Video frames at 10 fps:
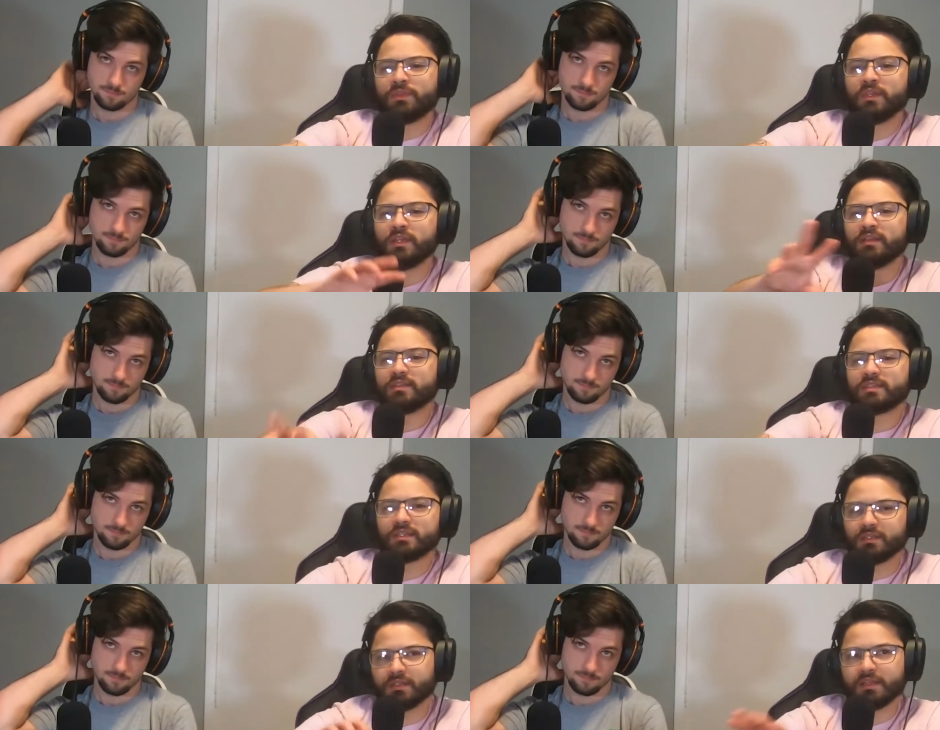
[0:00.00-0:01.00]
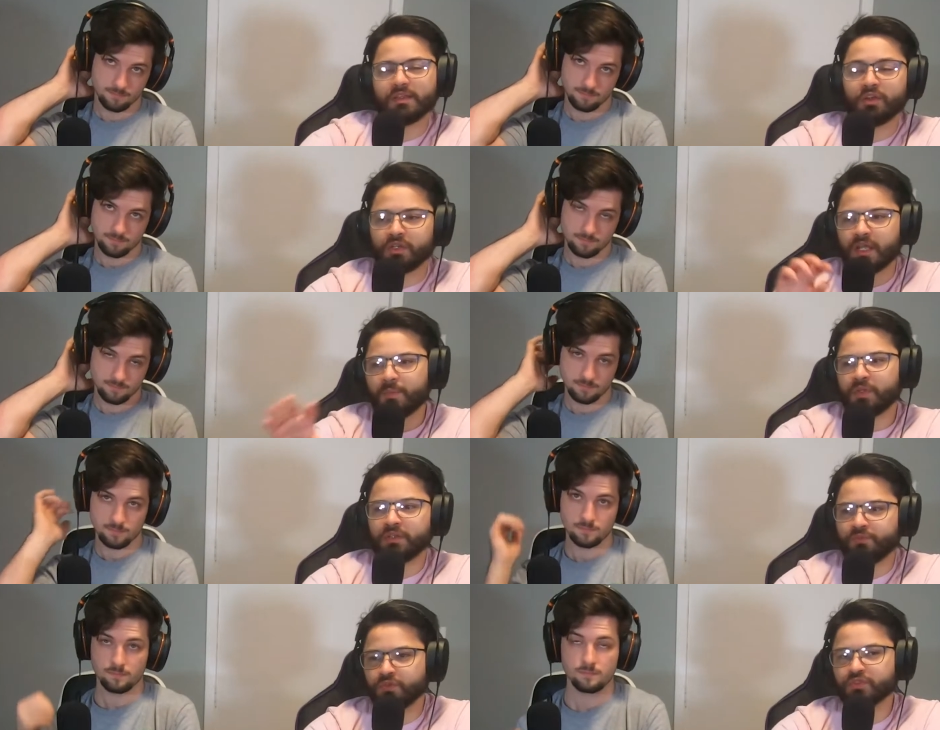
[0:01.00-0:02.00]
Speaker 1: things that are gonna happen in the
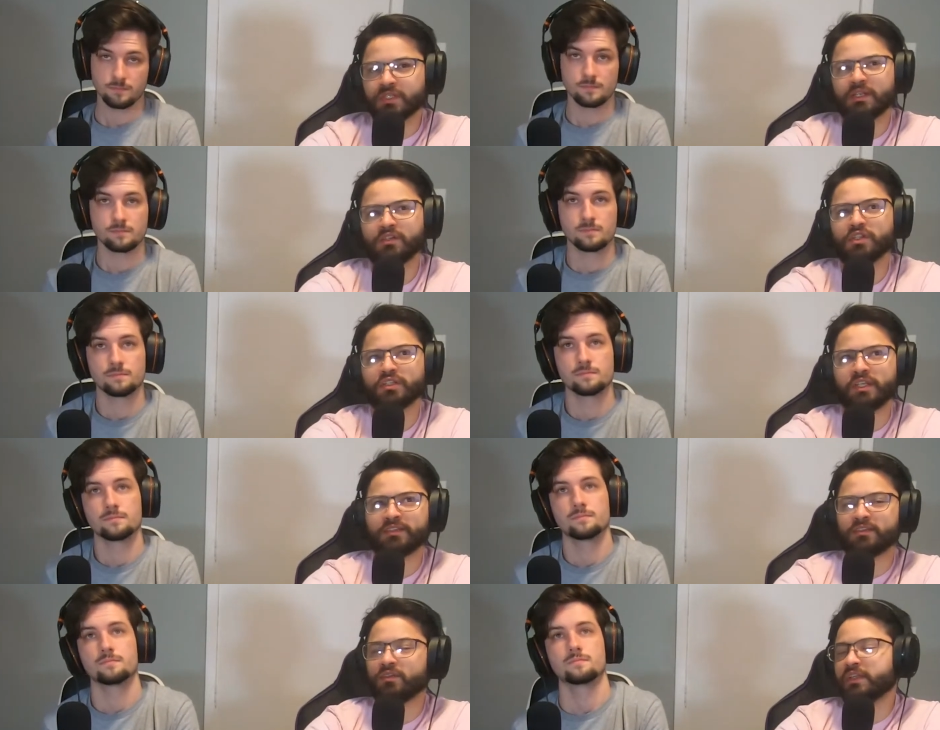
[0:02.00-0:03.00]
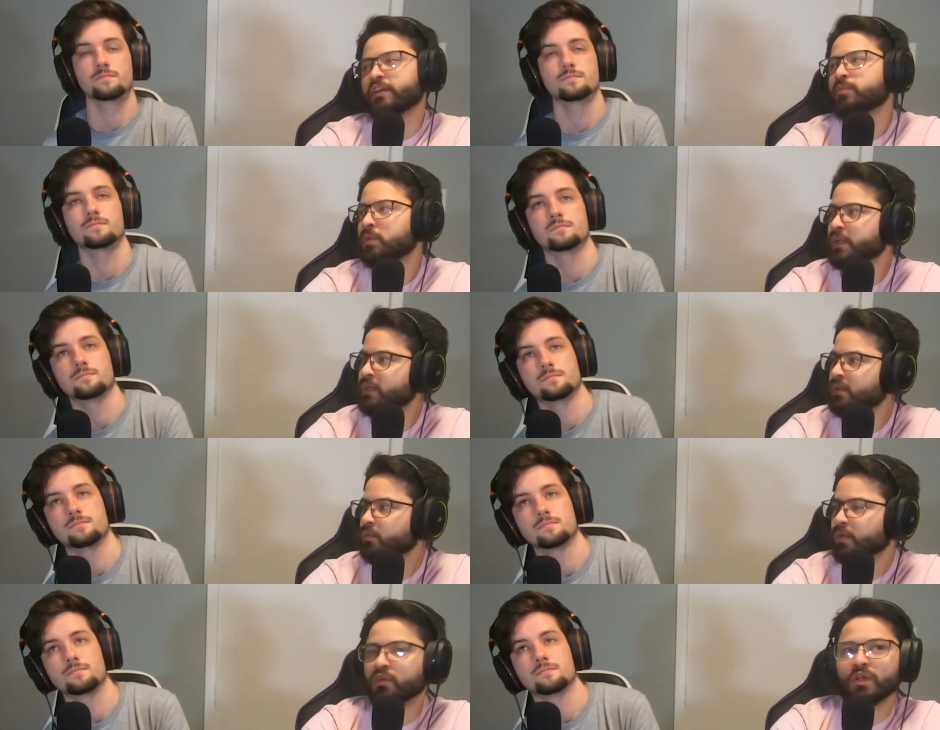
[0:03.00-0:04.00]
future that are not necessarily explained in the
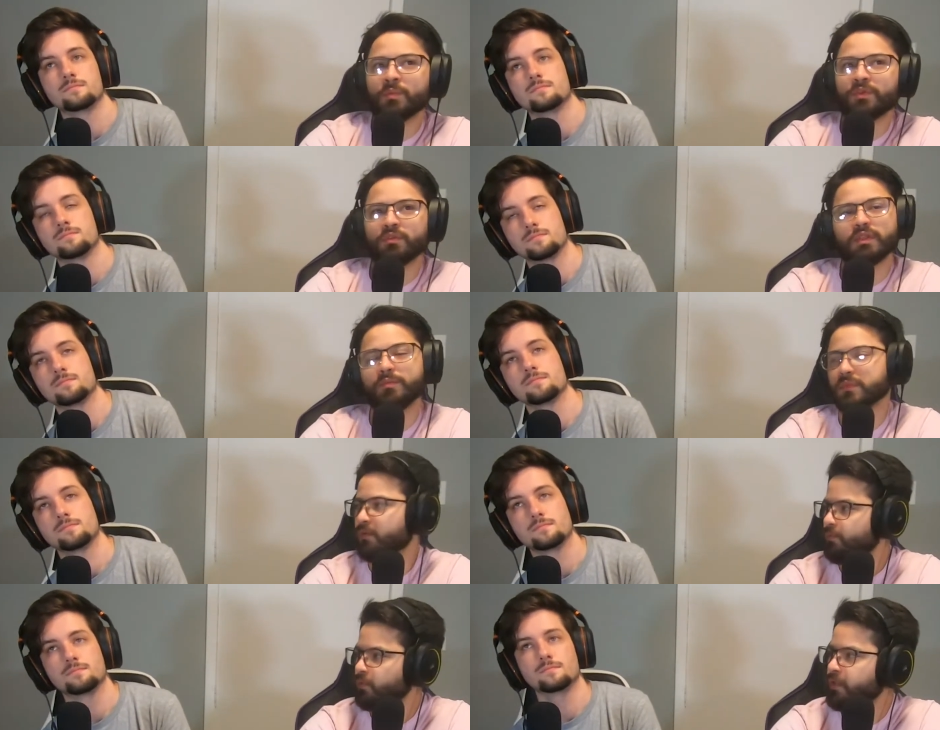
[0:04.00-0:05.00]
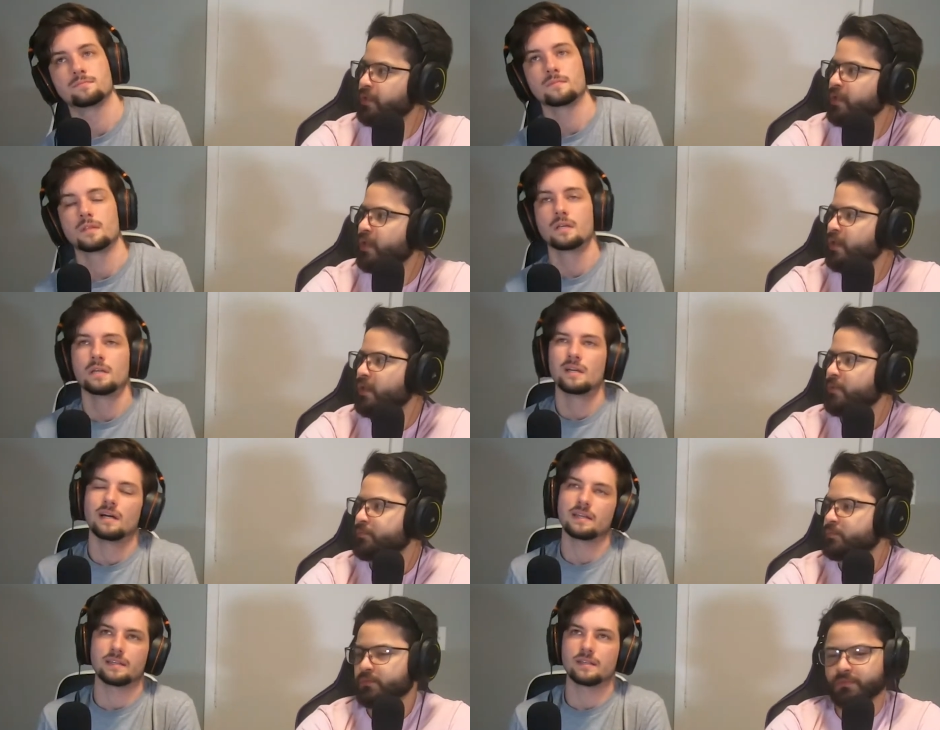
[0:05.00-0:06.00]
regular episodes, I'm down for that.
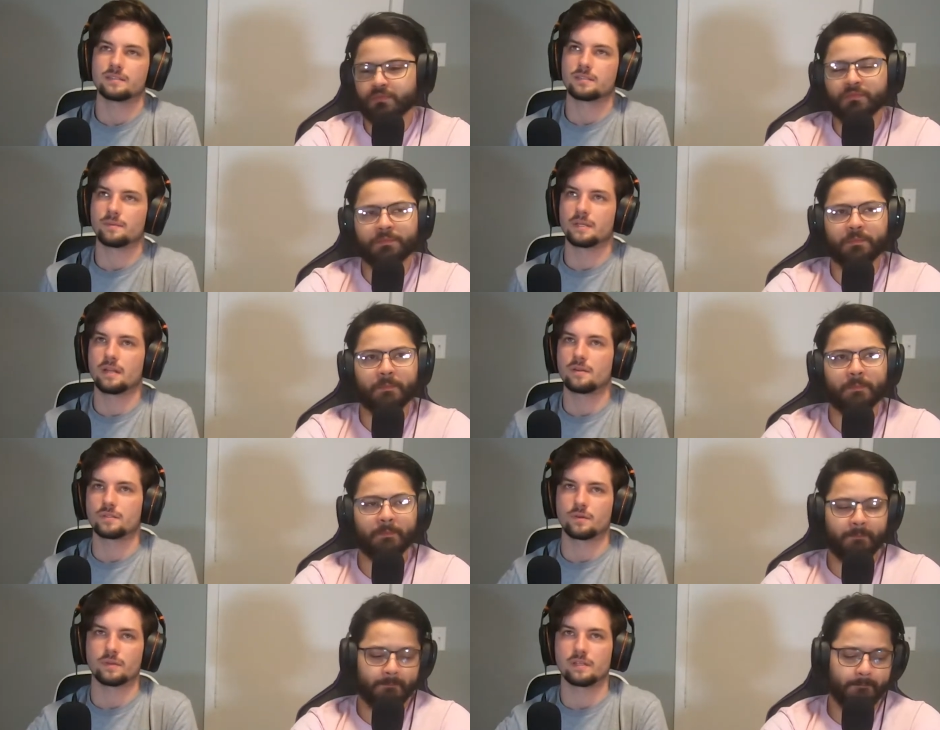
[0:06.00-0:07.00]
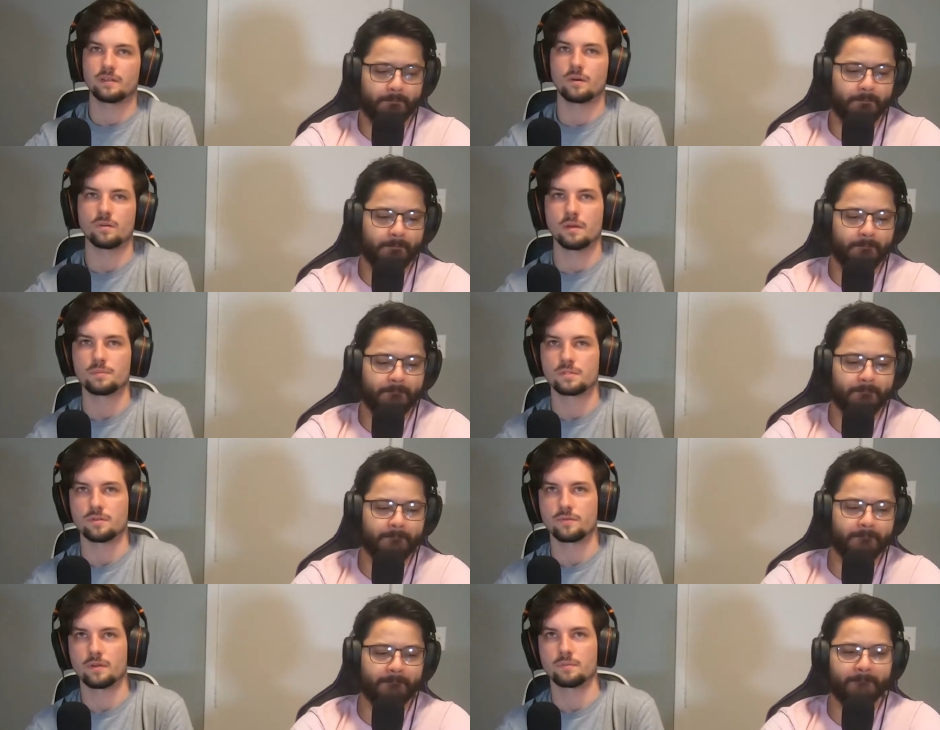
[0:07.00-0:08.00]
Speaker 2: I guess. I mean, I don't think we needed a whole episode
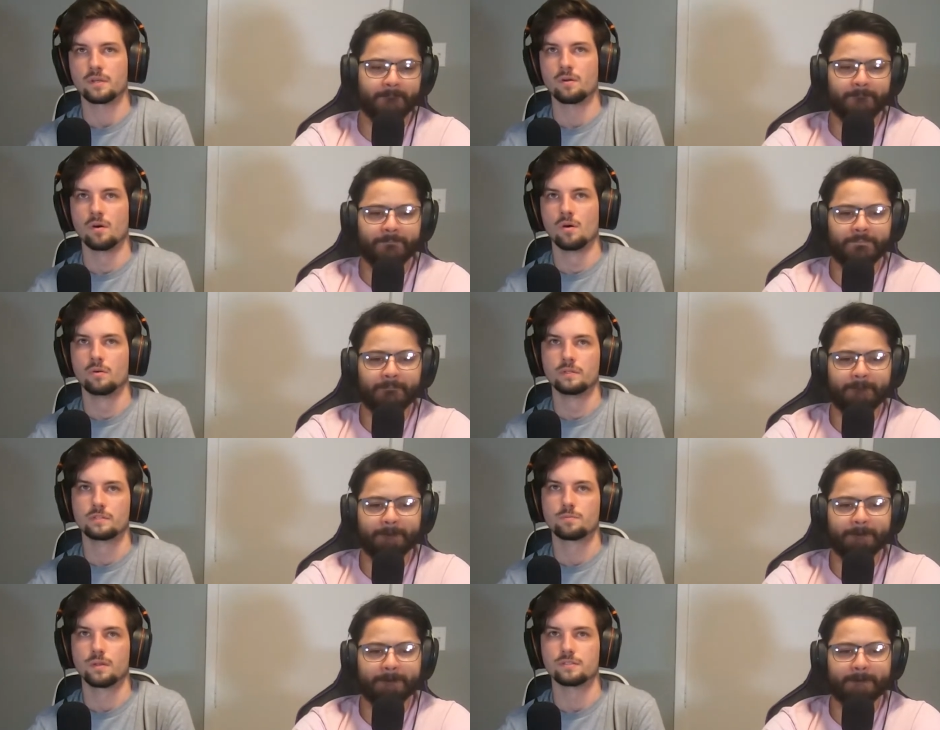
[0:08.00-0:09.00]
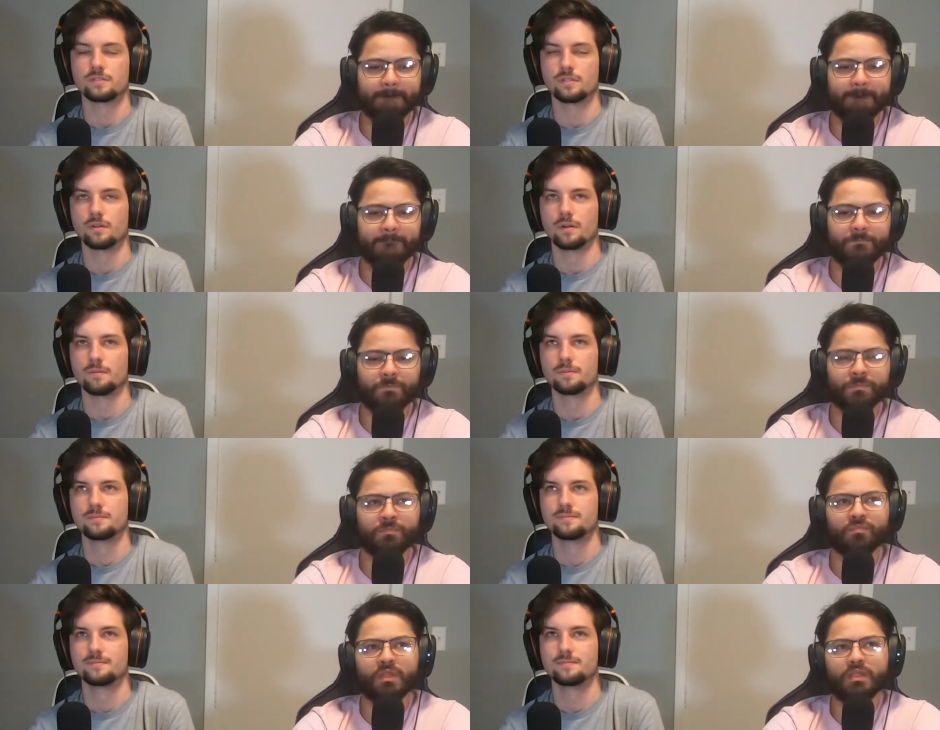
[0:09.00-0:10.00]
for him to go, oh, in this place in Europe.
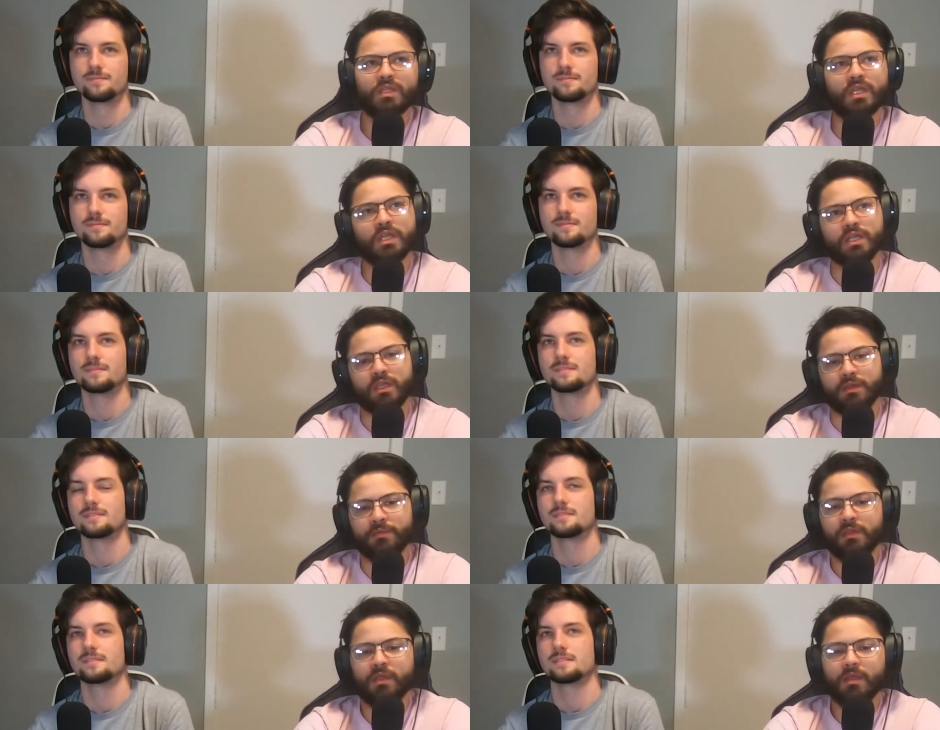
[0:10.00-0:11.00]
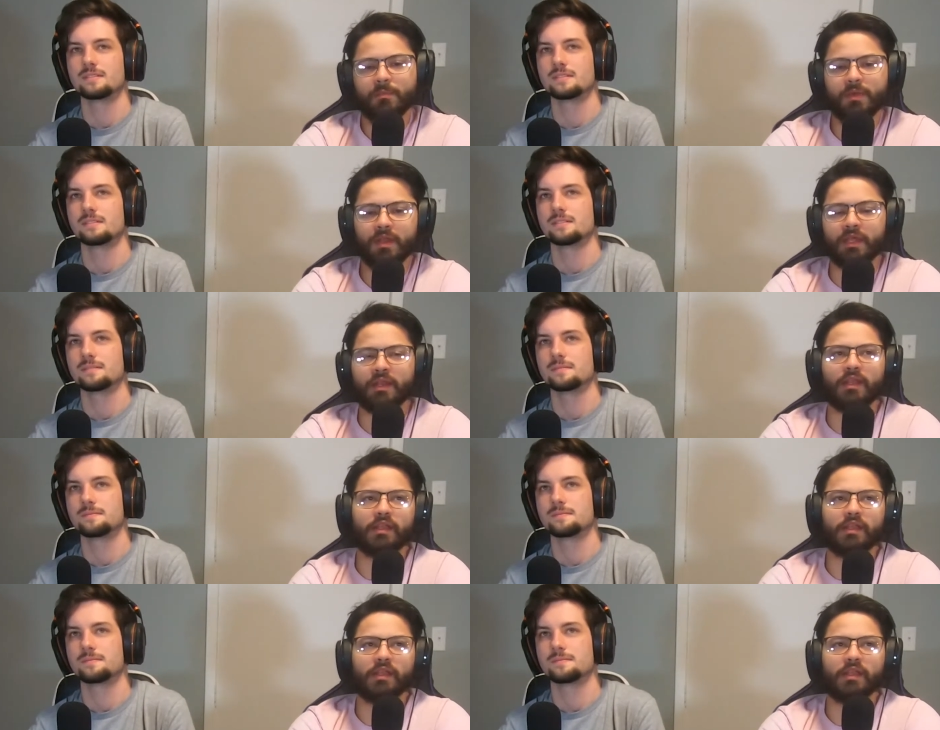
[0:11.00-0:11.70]
Speaker 1: Yeah, yeah, yeah. But again, uh,